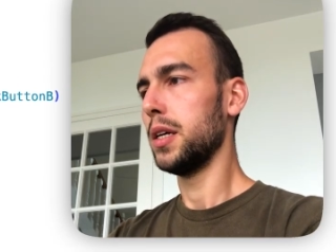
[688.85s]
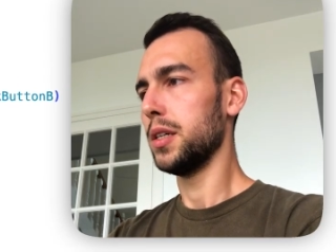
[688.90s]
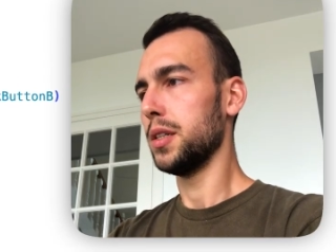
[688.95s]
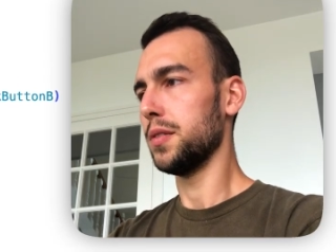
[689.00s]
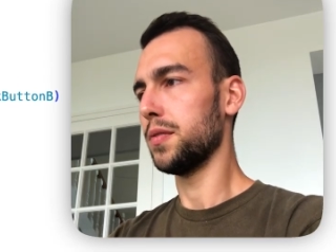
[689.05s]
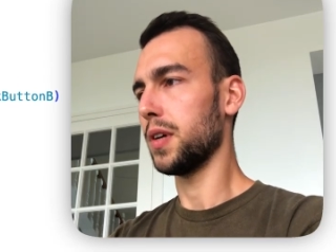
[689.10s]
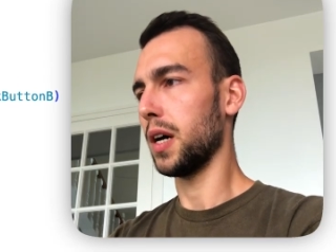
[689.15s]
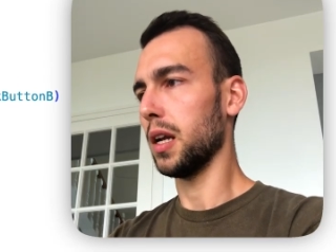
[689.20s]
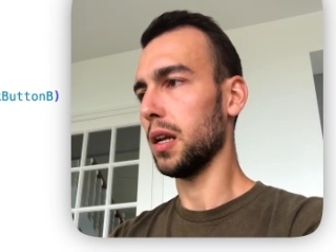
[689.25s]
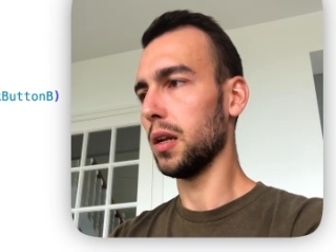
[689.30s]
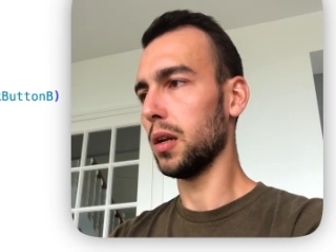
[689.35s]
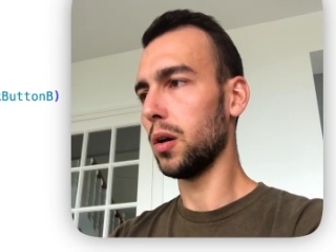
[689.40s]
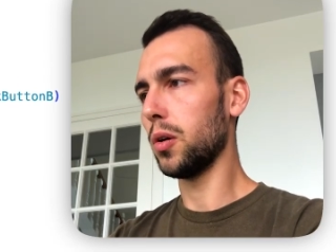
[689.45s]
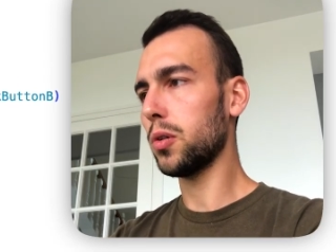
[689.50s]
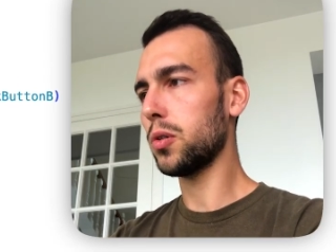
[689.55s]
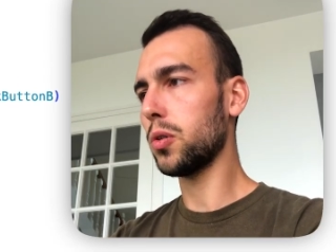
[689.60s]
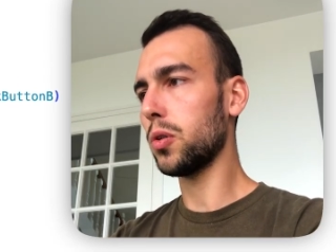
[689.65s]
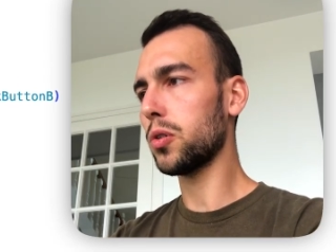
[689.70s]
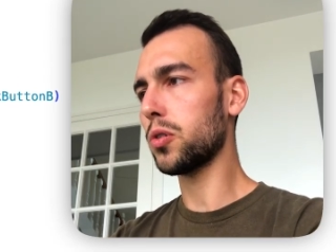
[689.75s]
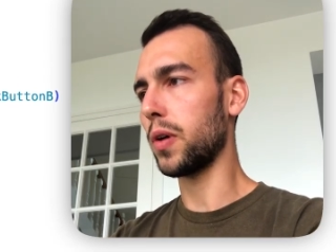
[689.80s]
You've got
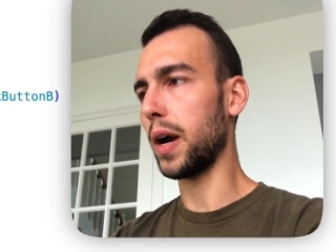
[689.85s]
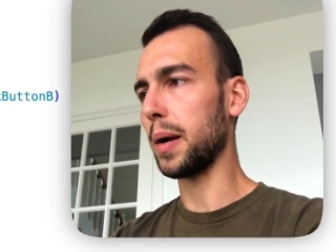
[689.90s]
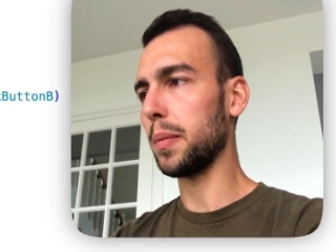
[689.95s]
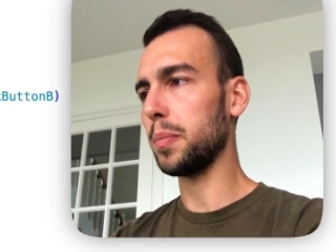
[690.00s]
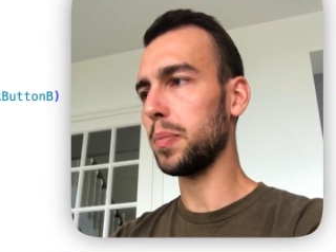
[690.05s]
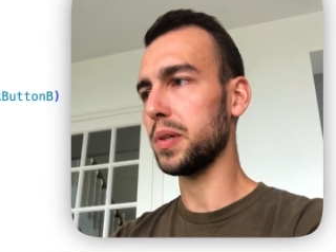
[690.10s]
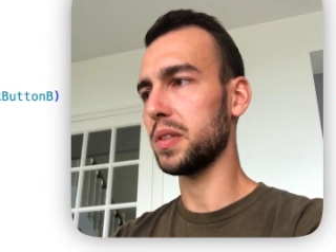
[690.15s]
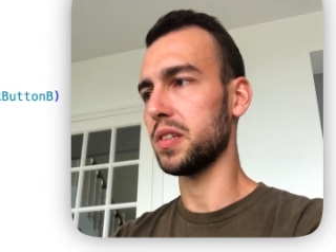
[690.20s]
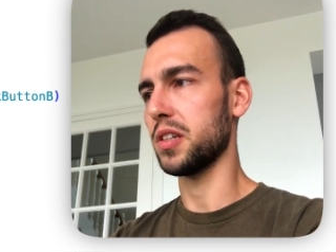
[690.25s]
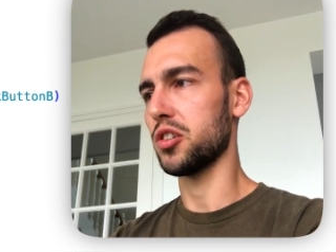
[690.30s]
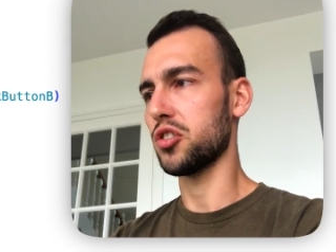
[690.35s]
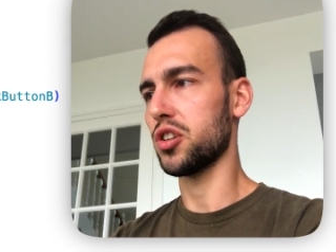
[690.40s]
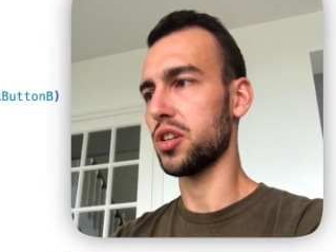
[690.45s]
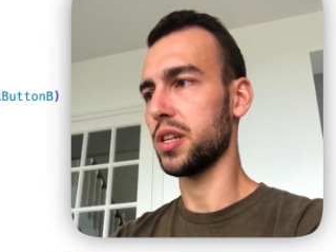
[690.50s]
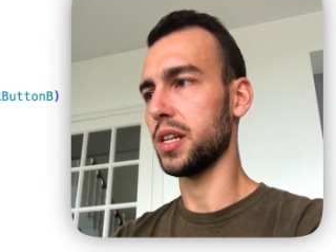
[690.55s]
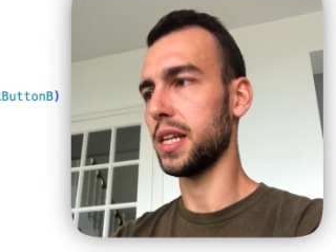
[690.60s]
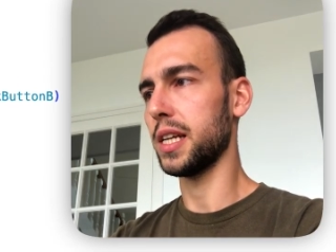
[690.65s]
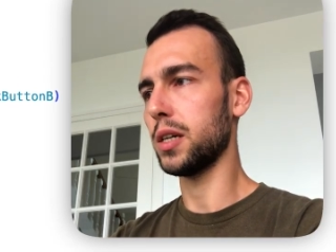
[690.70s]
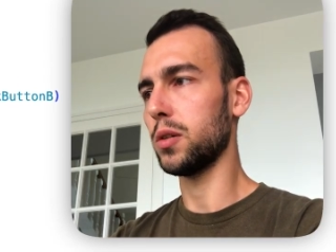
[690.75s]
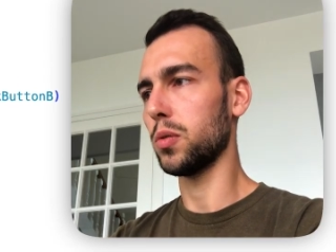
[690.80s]
local crank
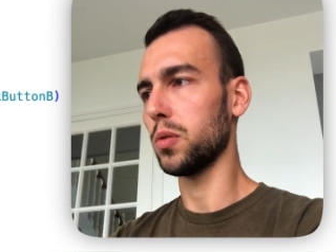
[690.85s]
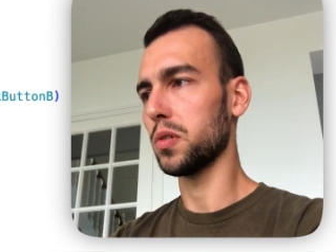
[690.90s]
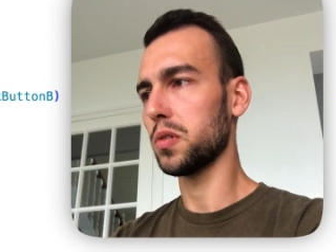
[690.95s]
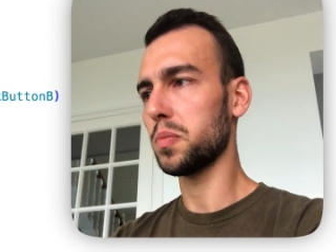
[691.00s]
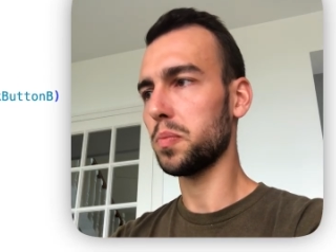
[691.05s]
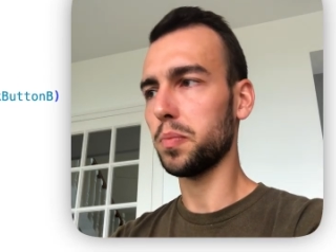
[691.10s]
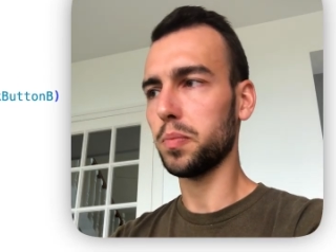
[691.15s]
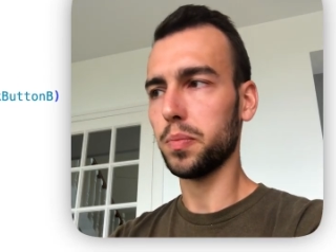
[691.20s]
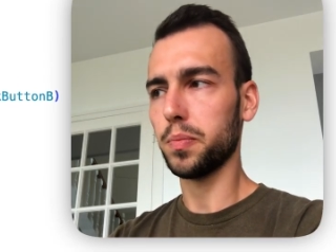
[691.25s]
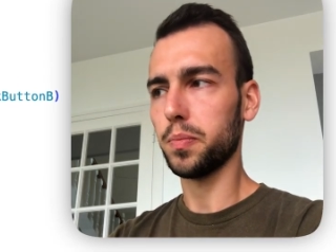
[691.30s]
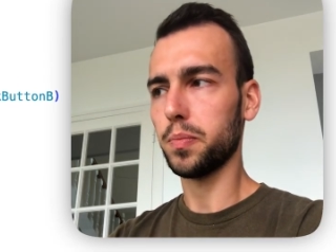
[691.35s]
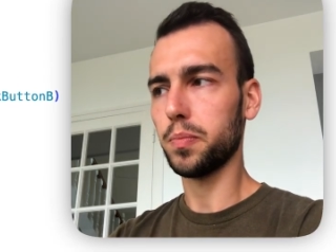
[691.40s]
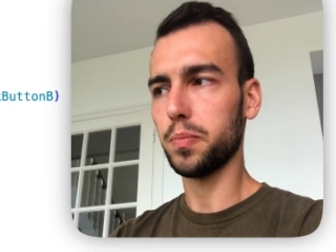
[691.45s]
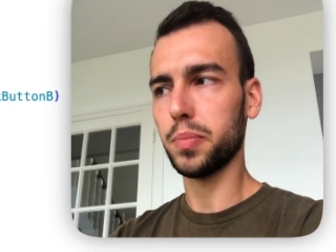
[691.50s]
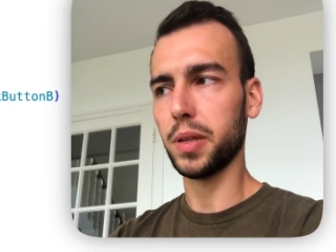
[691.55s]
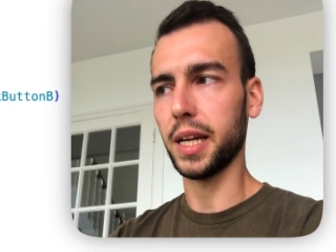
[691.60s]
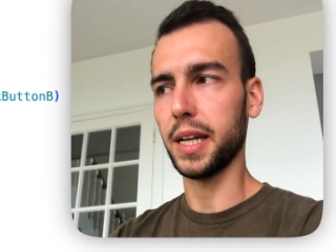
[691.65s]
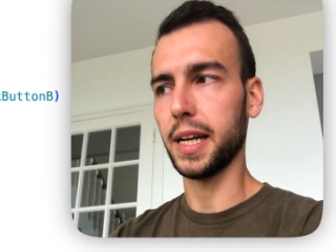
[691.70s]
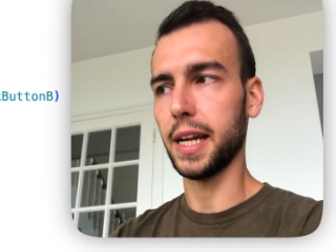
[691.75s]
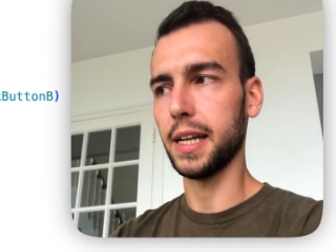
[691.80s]
position equals
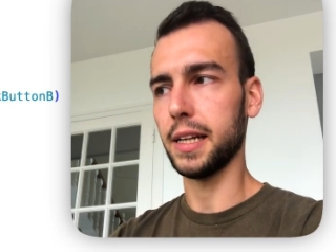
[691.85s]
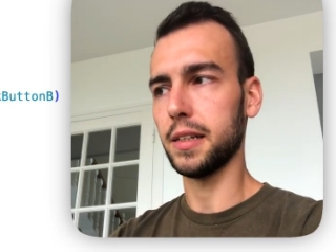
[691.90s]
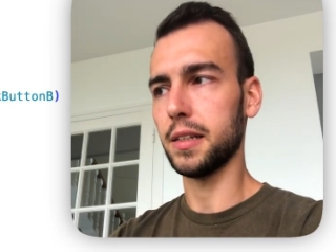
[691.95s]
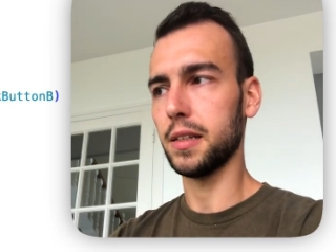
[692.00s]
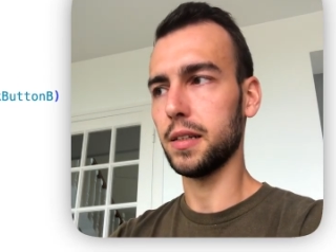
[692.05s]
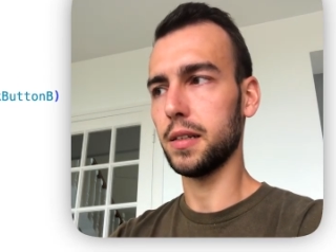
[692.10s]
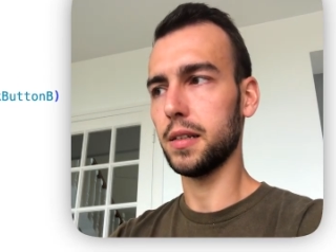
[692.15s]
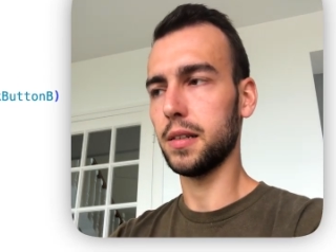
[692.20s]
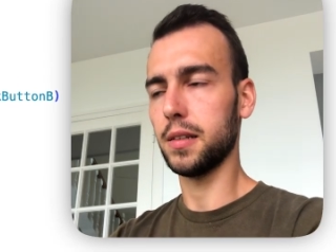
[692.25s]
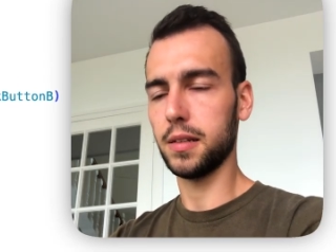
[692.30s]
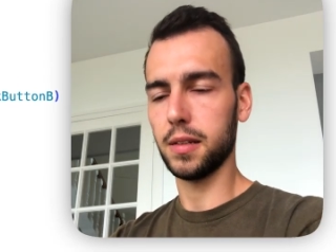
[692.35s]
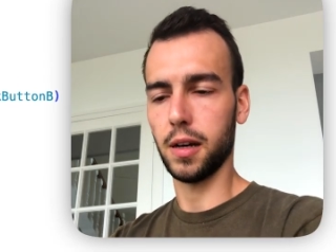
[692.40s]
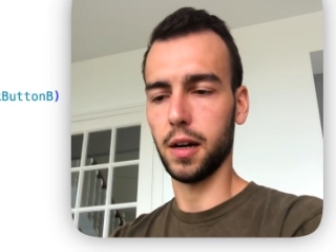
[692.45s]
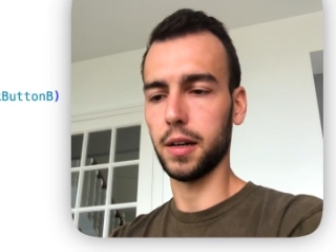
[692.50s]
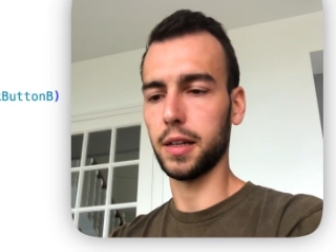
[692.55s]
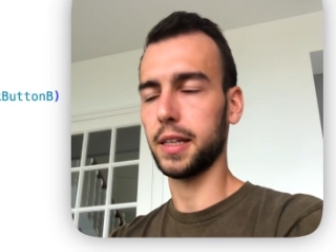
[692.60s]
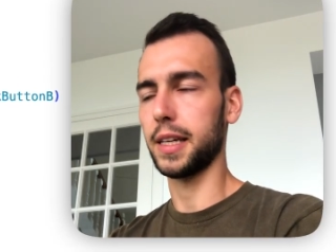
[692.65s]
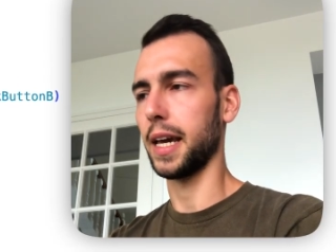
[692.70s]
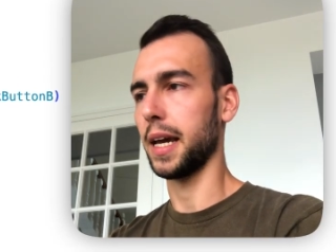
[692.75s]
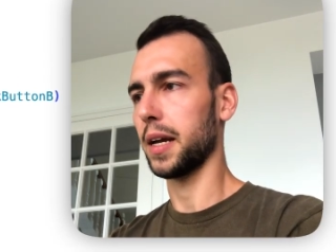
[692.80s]

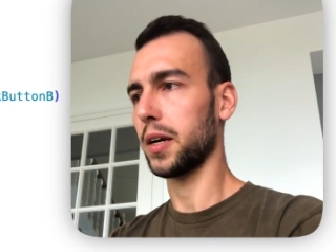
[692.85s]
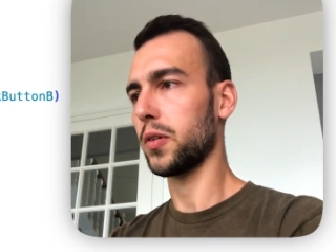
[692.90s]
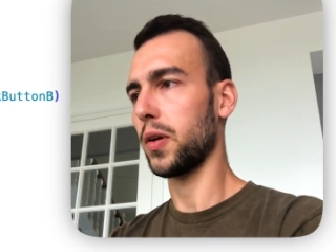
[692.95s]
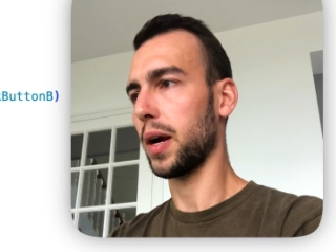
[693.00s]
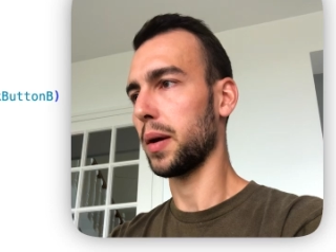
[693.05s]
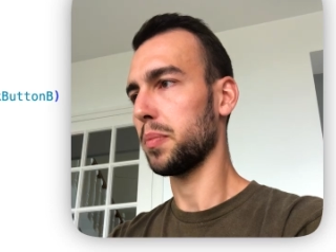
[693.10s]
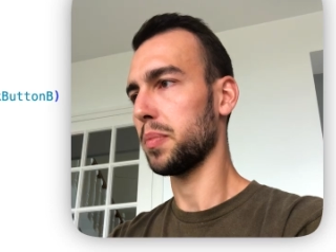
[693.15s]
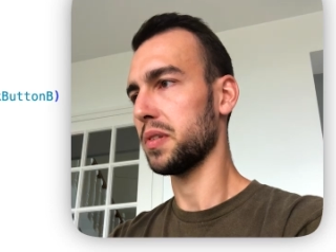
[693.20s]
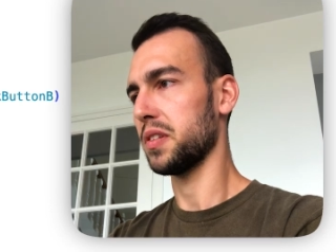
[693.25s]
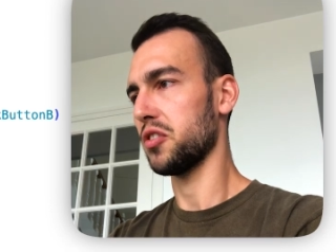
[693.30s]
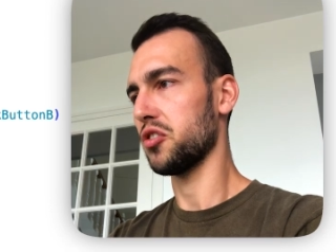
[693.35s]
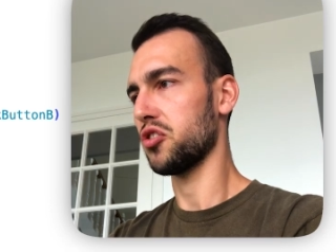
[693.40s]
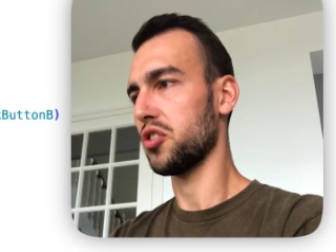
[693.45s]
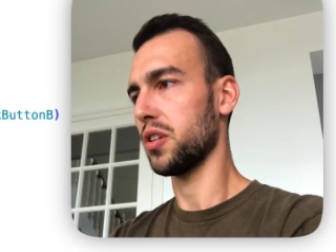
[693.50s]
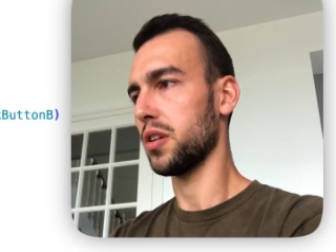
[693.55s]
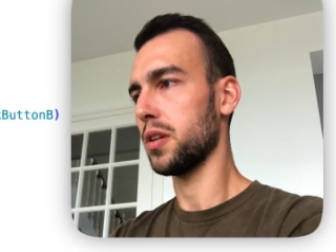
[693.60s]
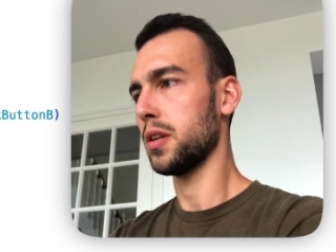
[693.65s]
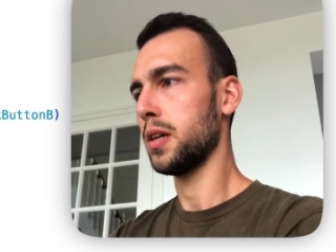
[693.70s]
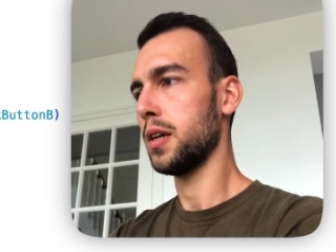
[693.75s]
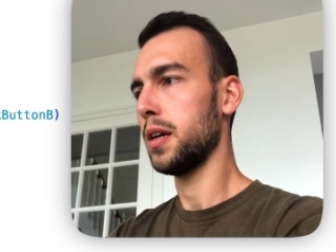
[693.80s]
playdate.get crank
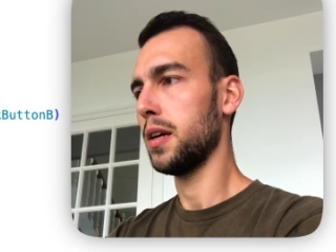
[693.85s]
position.